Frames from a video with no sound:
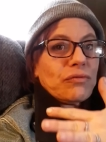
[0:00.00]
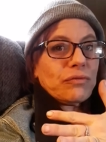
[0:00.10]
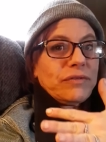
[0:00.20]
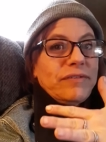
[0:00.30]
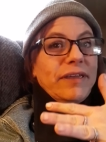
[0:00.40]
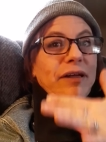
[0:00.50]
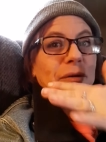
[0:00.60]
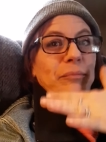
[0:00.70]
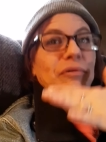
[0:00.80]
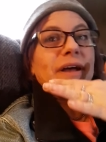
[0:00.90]

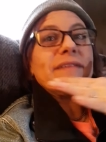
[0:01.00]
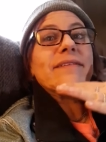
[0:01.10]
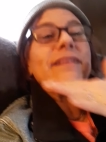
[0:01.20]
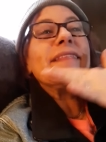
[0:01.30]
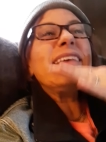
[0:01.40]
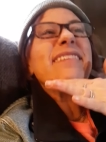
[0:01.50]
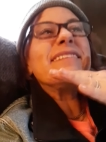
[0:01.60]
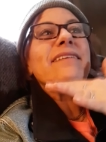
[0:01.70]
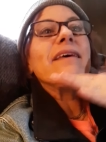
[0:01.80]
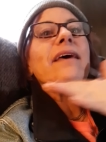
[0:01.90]
decompress at
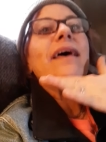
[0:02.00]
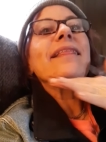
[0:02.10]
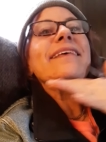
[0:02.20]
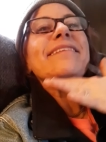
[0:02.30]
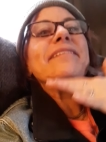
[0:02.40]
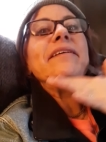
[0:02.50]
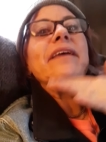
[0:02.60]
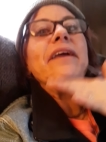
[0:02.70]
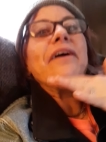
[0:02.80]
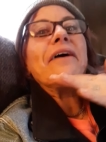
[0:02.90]
least to
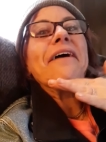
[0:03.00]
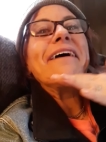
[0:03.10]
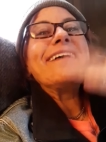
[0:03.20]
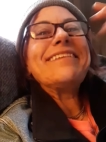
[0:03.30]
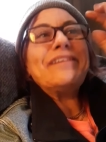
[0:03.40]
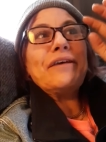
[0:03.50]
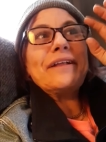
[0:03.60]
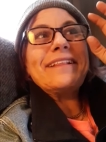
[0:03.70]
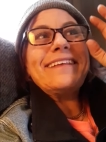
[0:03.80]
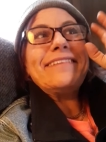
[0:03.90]
here, so you
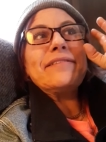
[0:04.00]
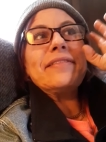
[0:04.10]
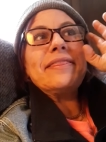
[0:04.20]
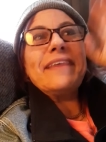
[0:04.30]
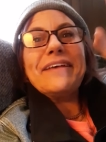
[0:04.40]
can at least think